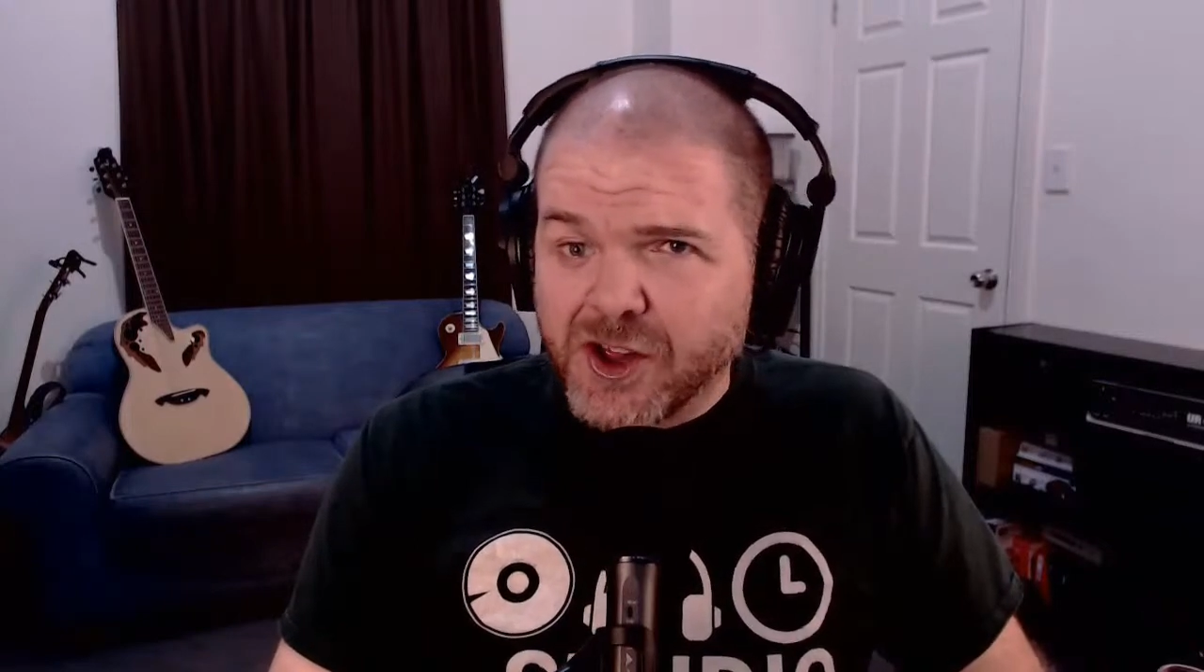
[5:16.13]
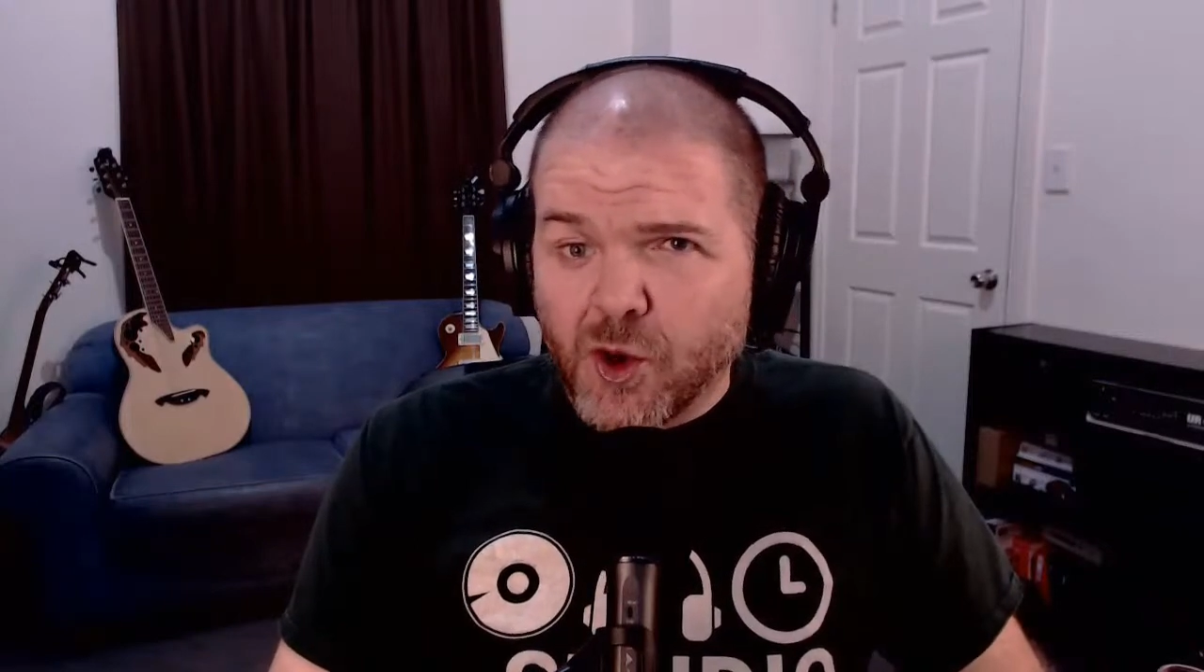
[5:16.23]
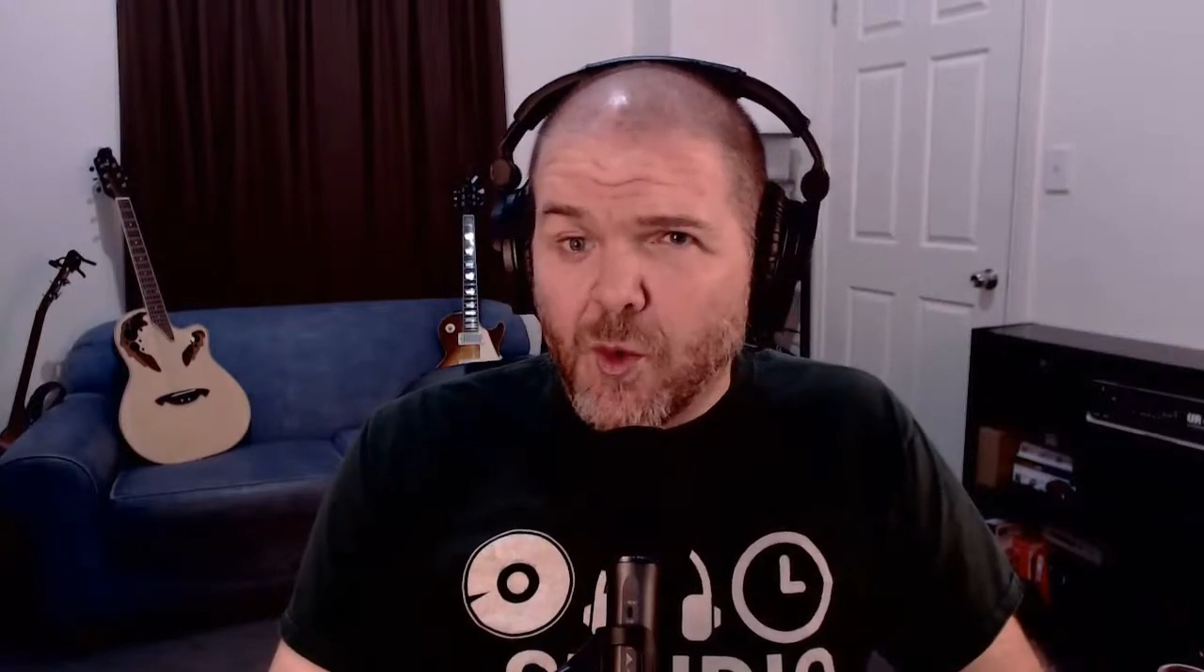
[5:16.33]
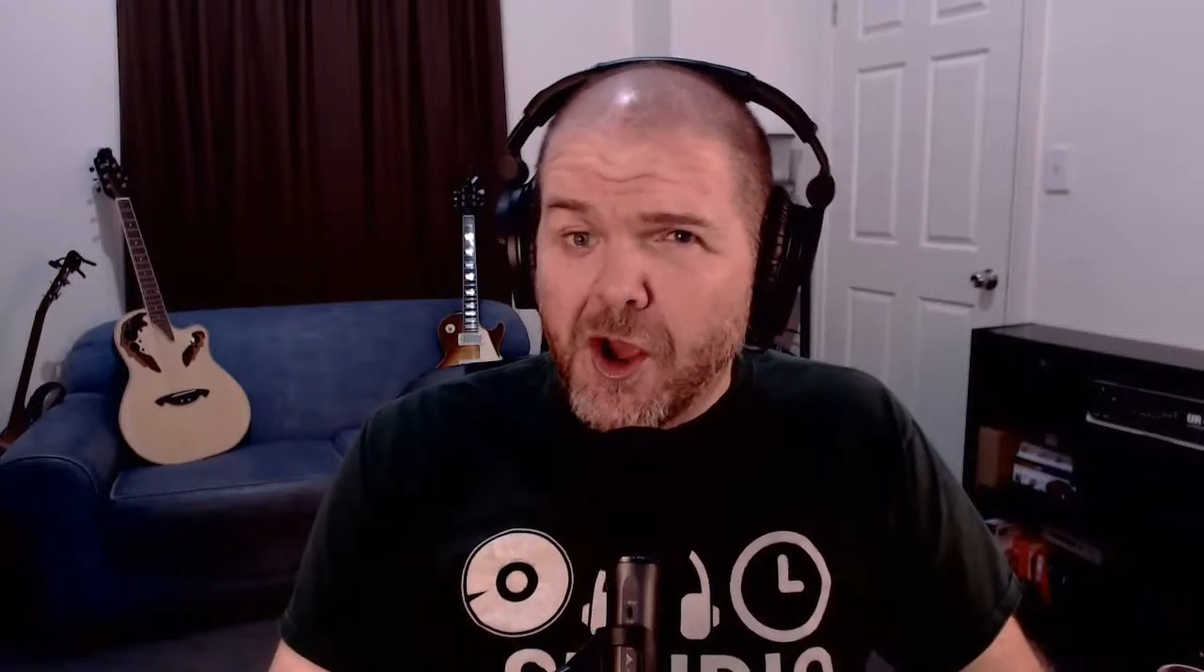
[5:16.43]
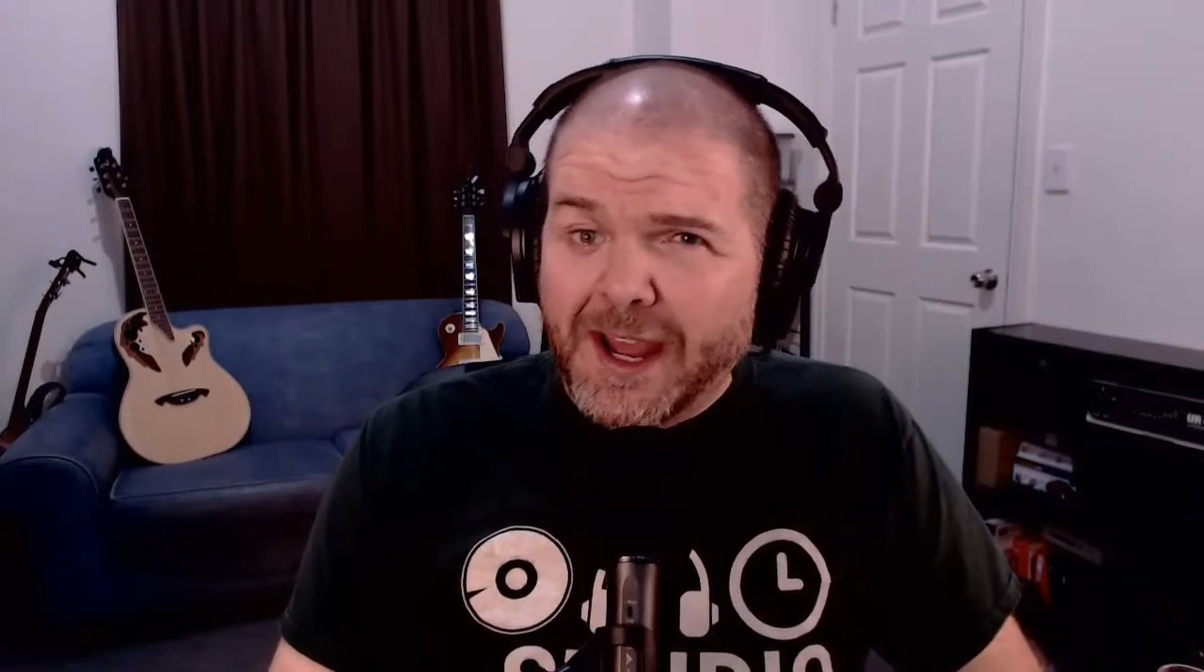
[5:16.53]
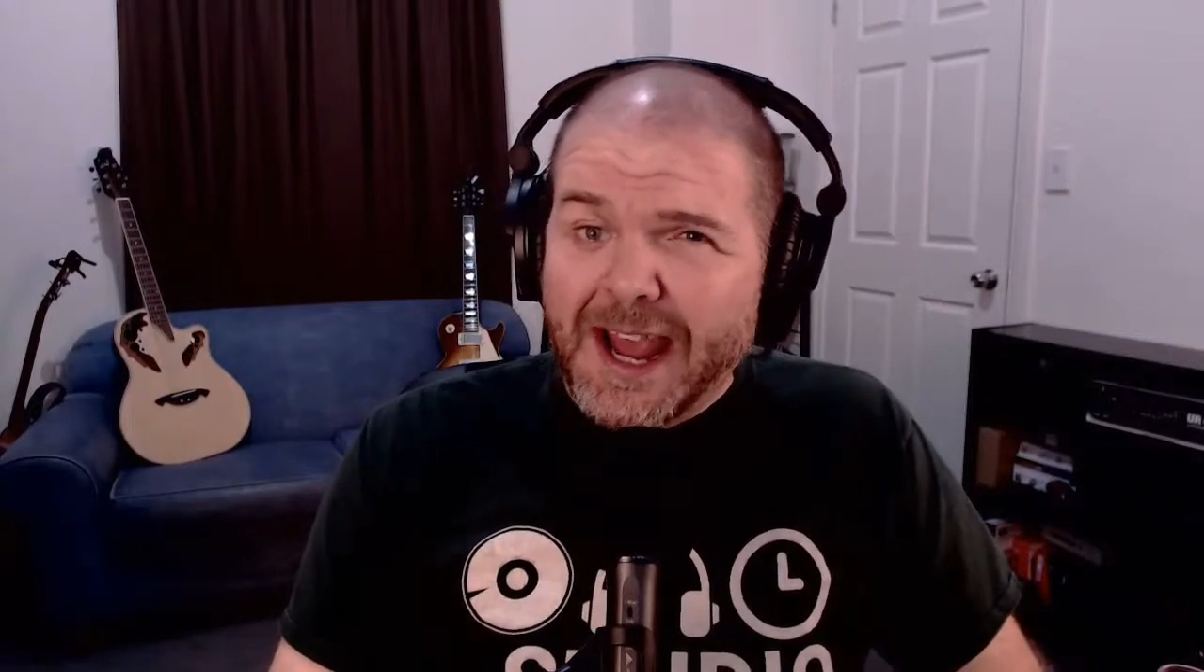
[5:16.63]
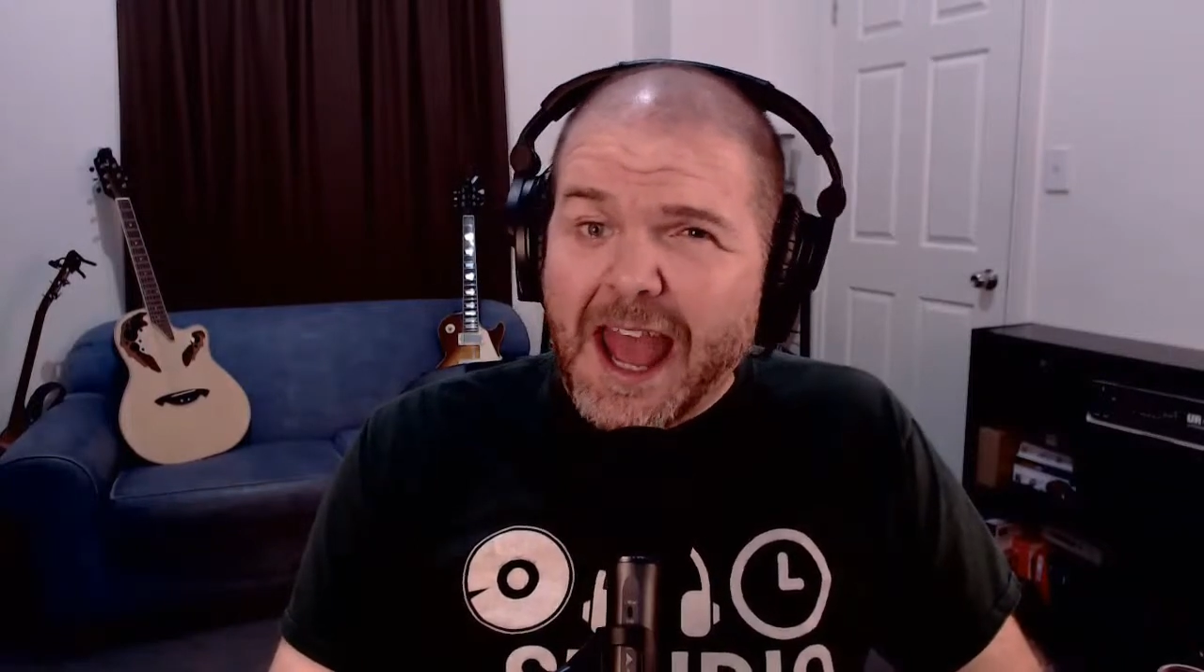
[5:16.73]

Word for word: not working?